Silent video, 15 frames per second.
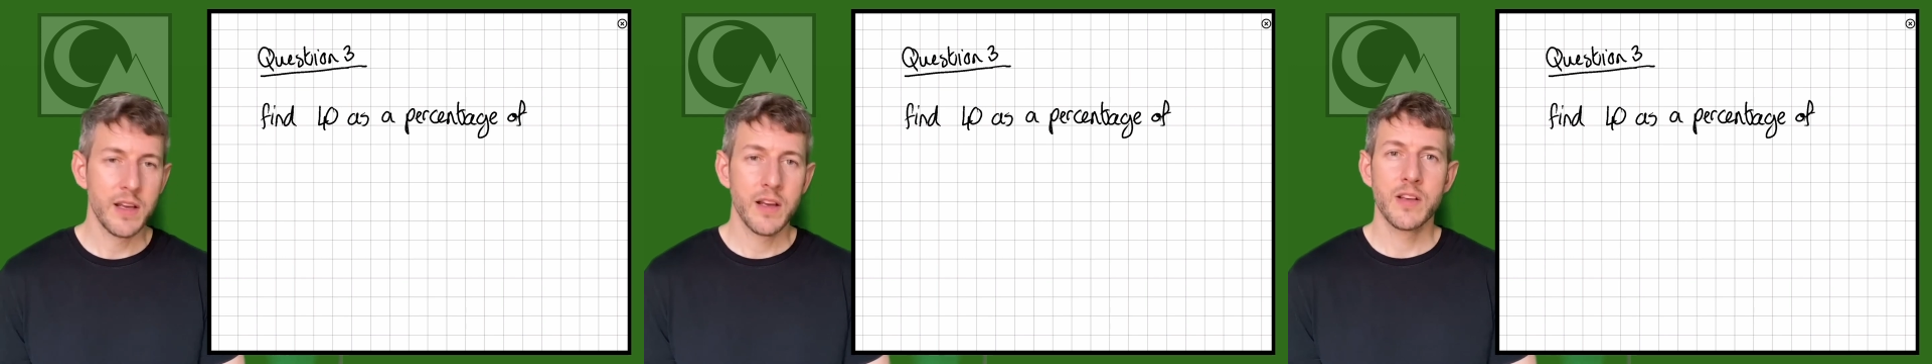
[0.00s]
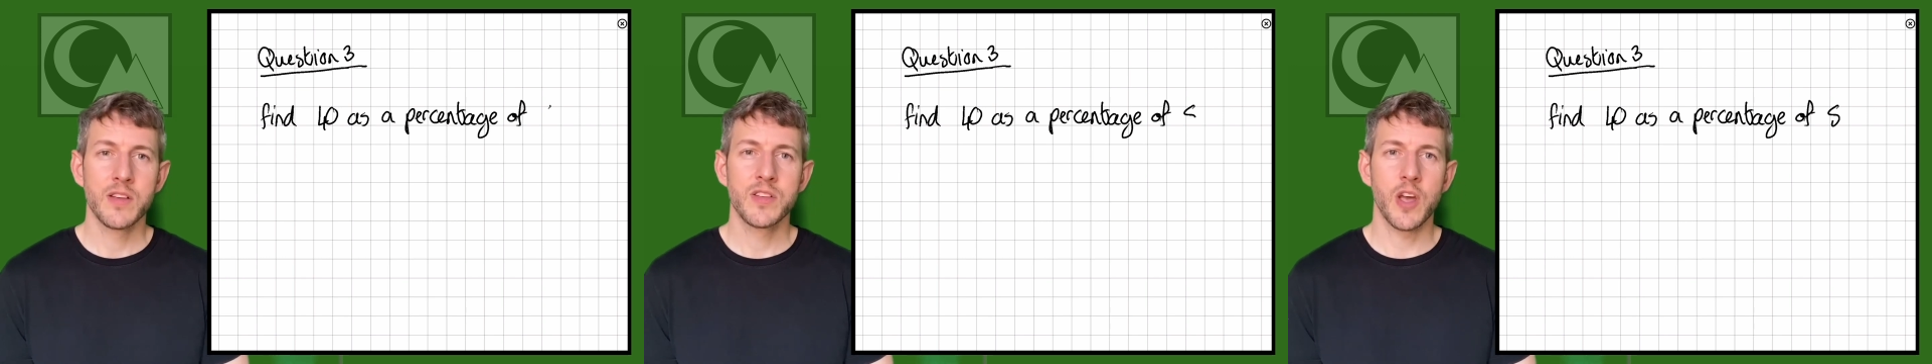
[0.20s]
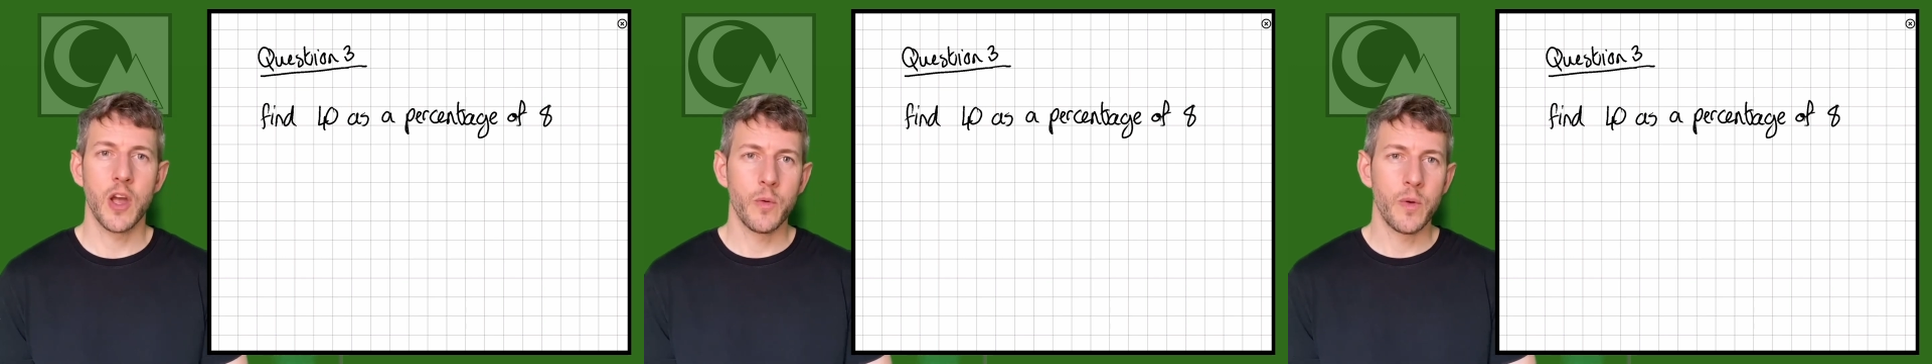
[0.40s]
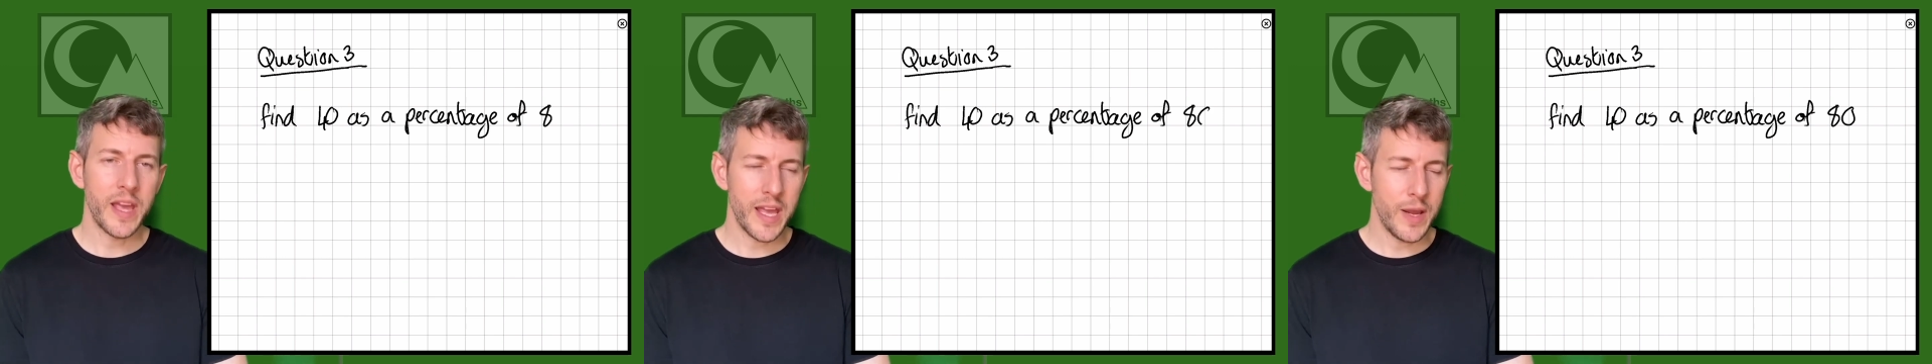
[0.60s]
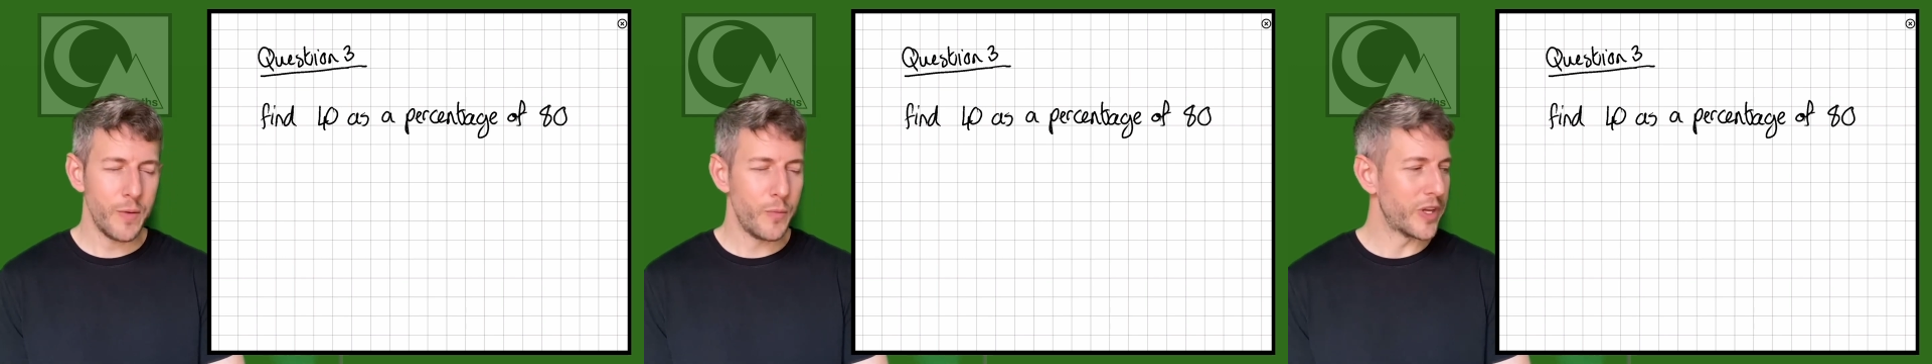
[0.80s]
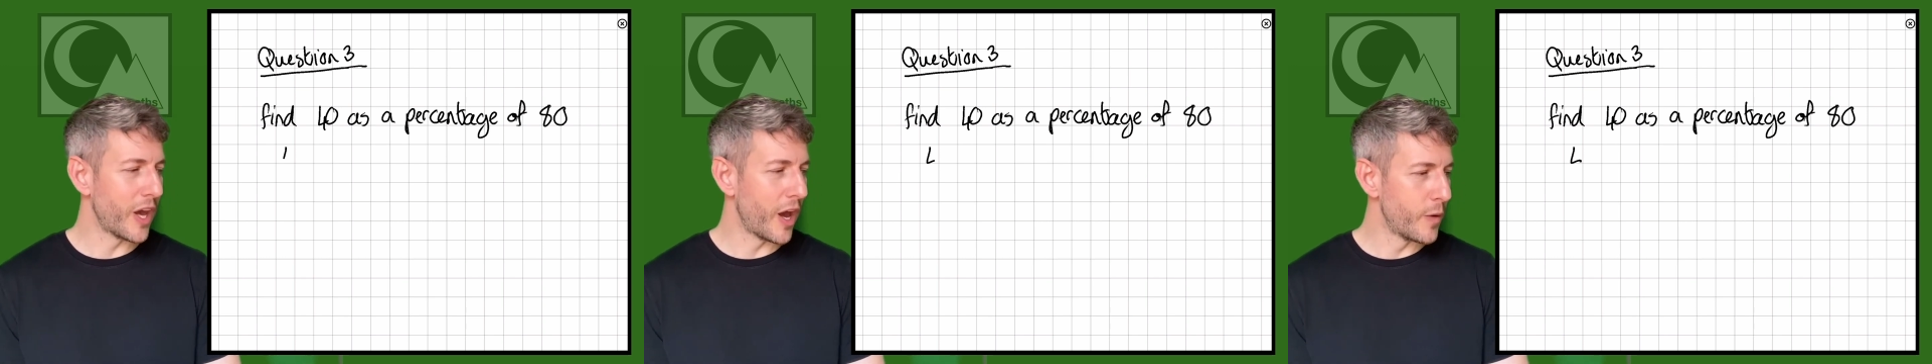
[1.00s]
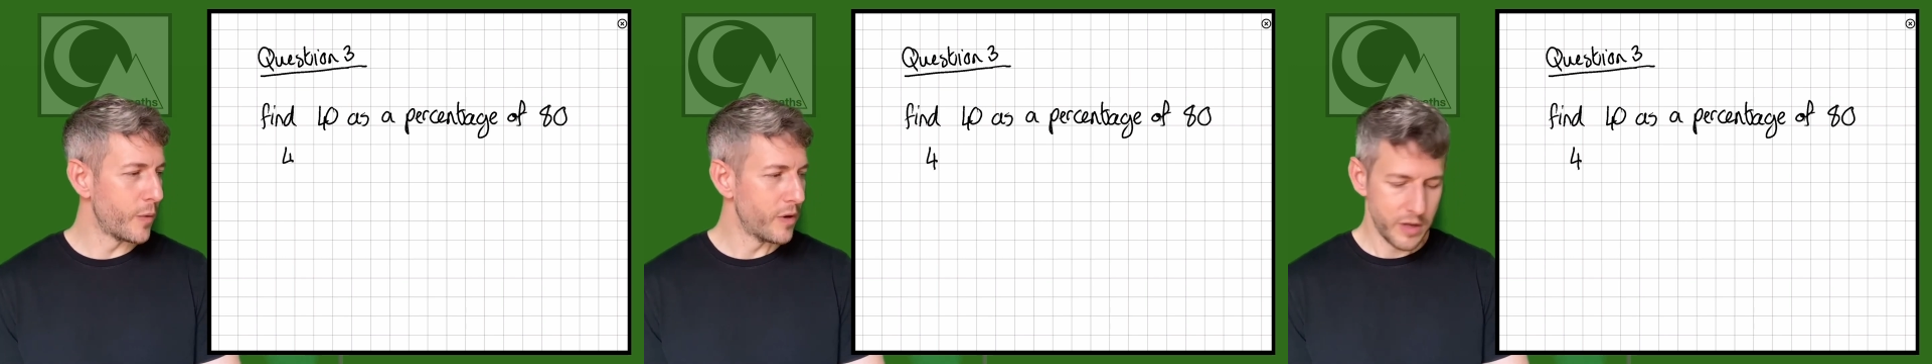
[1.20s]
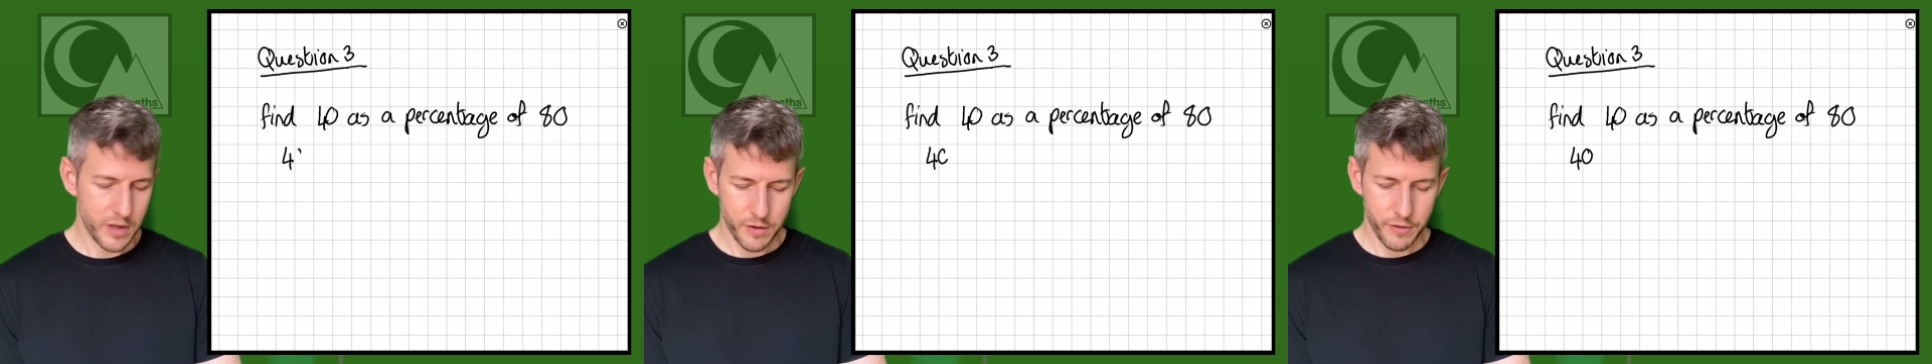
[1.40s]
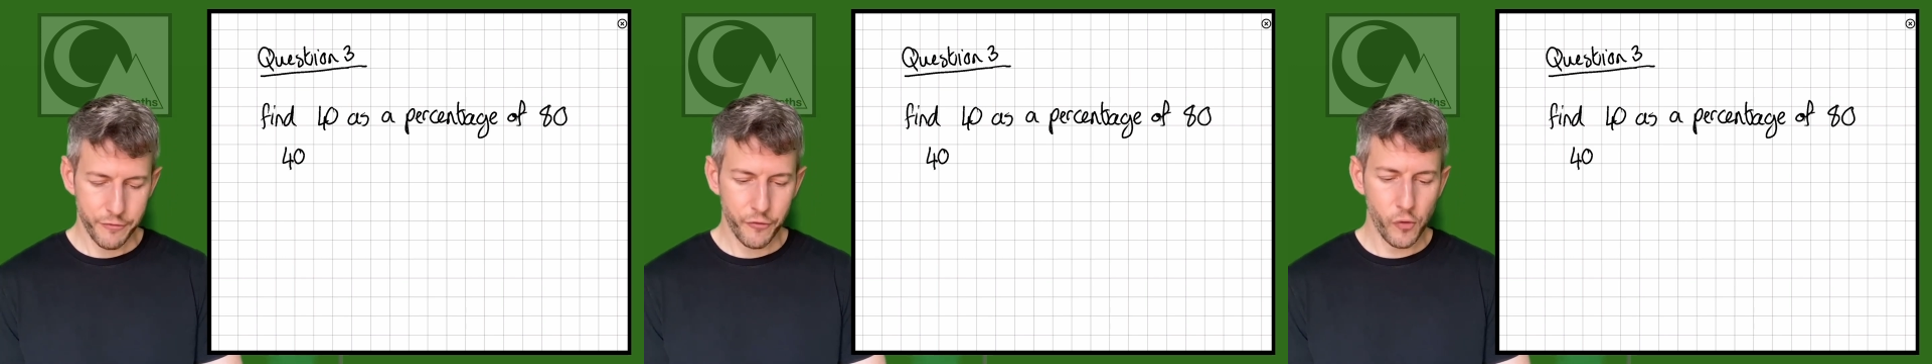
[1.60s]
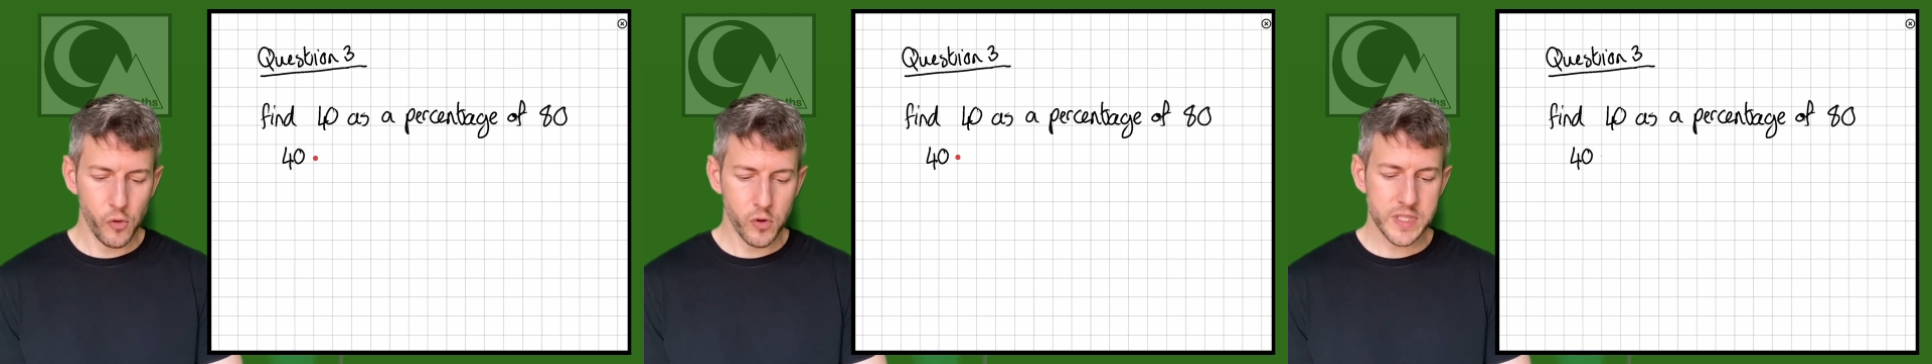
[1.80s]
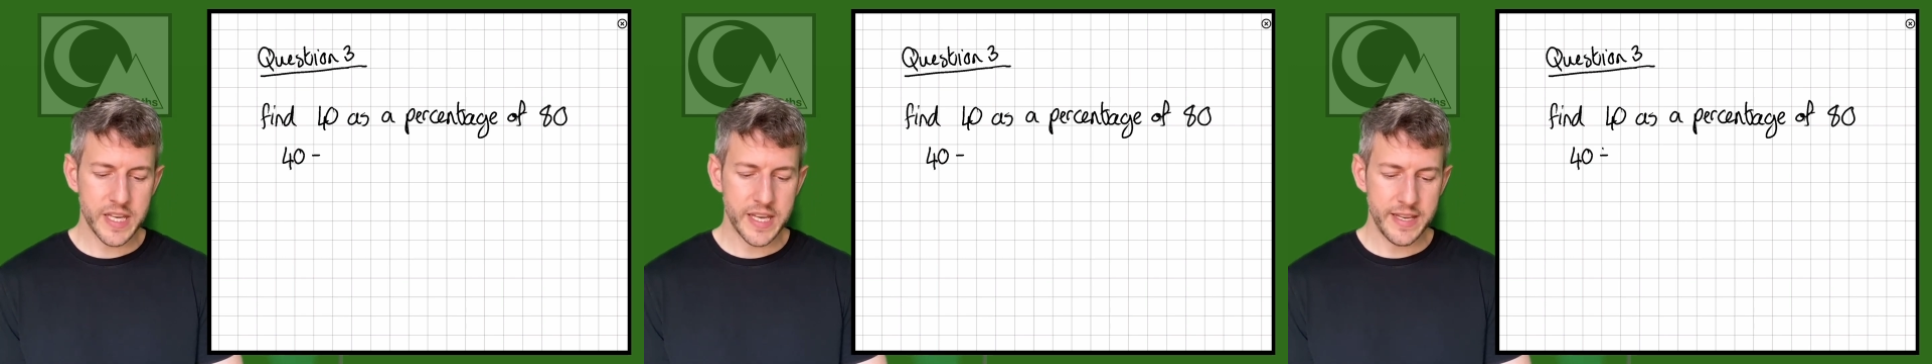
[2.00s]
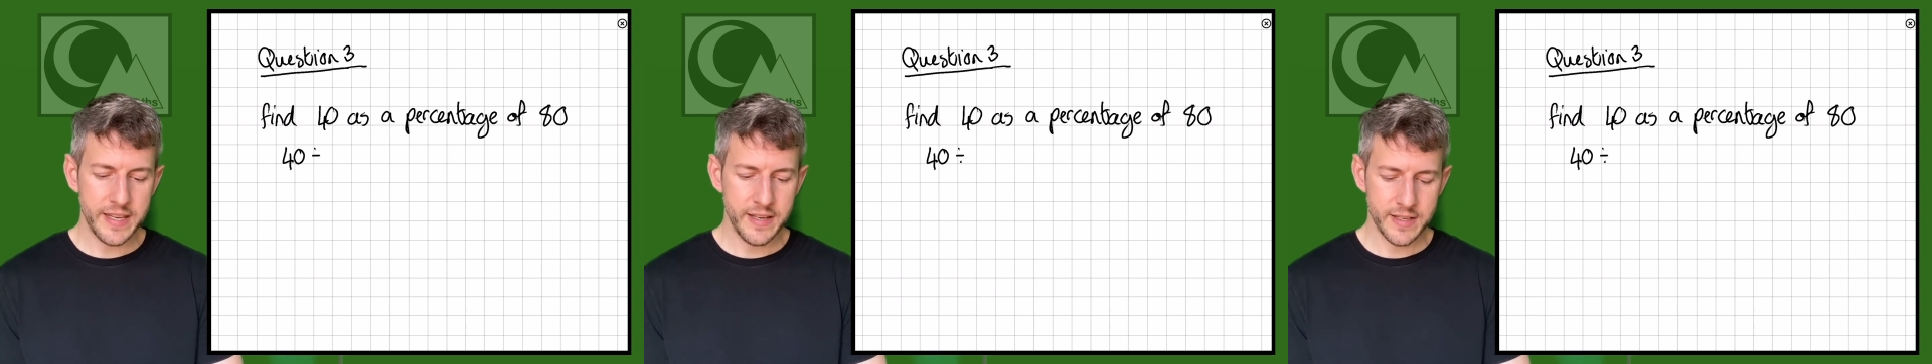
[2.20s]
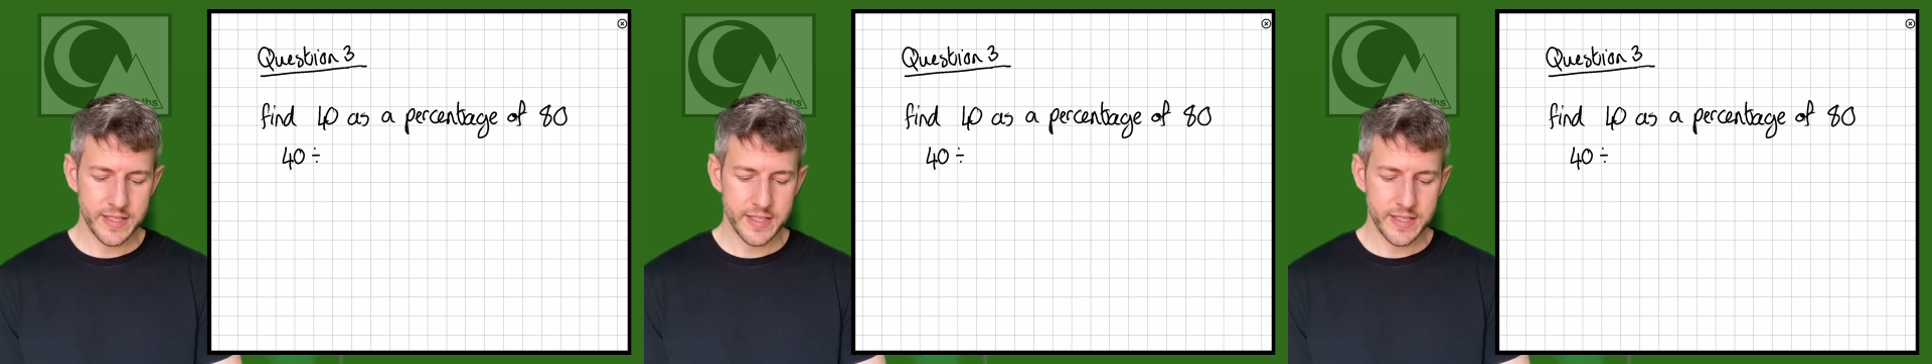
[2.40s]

So here we go, 40